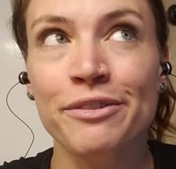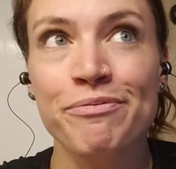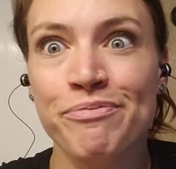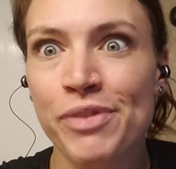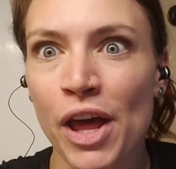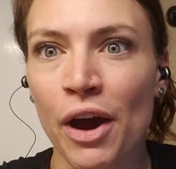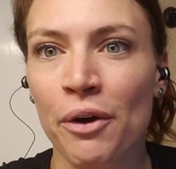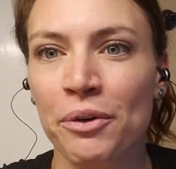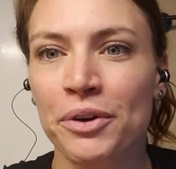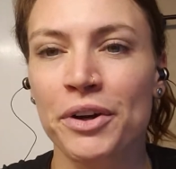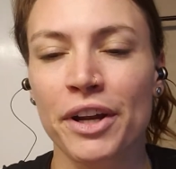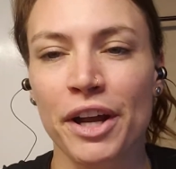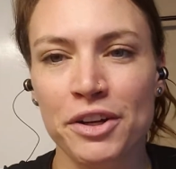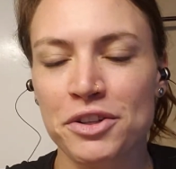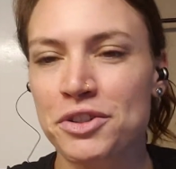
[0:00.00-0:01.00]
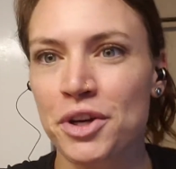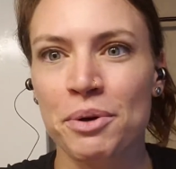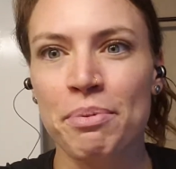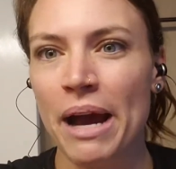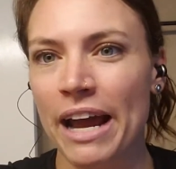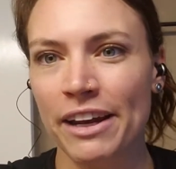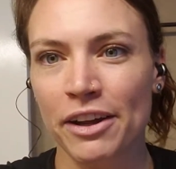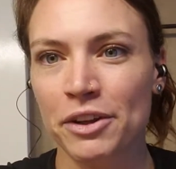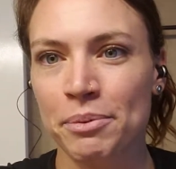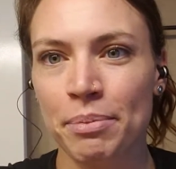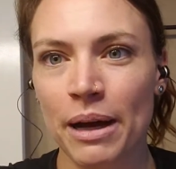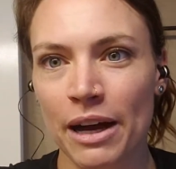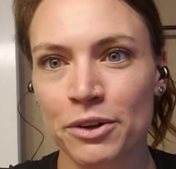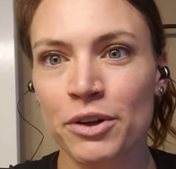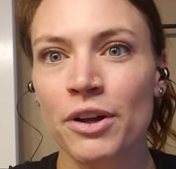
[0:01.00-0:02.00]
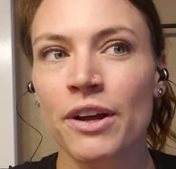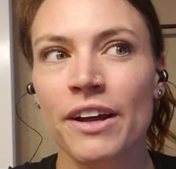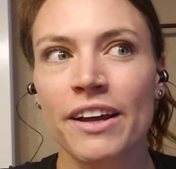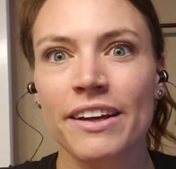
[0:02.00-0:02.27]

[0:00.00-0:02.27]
No. Could I just go buy another bottle?